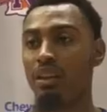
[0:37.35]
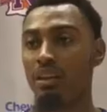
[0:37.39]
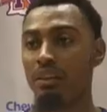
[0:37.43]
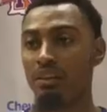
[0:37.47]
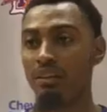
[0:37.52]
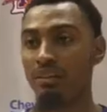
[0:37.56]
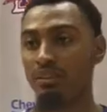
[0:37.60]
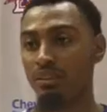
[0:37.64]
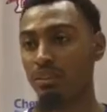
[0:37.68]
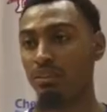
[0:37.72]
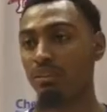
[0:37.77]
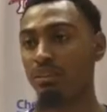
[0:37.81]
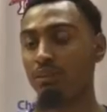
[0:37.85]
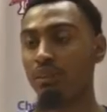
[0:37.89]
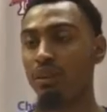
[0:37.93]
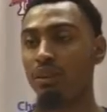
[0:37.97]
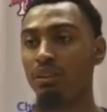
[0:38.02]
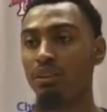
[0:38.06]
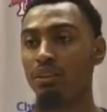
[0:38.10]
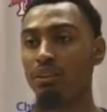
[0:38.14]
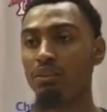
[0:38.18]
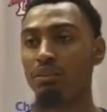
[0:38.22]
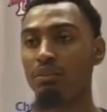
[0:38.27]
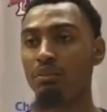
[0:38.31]
and he turned the
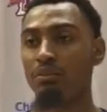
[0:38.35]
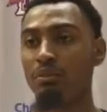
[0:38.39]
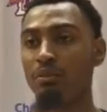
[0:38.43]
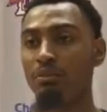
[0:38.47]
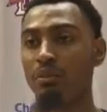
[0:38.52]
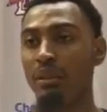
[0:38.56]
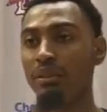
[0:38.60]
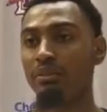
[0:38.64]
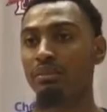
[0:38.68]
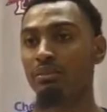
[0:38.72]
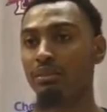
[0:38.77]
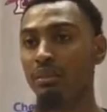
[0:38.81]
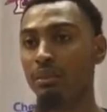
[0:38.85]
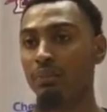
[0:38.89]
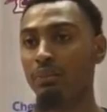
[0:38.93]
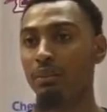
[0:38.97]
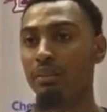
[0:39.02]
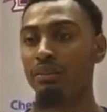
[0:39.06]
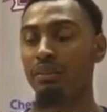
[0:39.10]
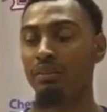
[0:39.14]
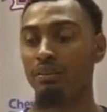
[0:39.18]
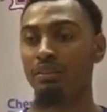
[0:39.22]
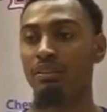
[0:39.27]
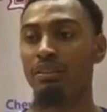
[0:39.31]
ball over. We made some good
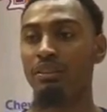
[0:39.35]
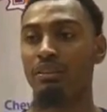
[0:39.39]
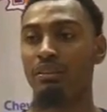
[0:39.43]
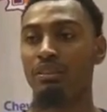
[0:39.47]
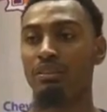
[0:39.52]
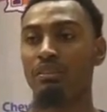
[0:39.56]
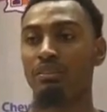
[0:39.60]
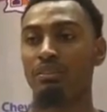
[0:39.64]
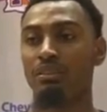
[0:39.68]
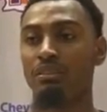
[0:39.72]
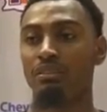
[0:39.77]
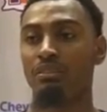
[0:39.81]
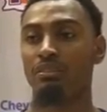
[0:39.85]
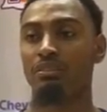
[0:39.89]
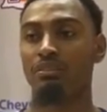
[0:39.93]
plays off the turnover.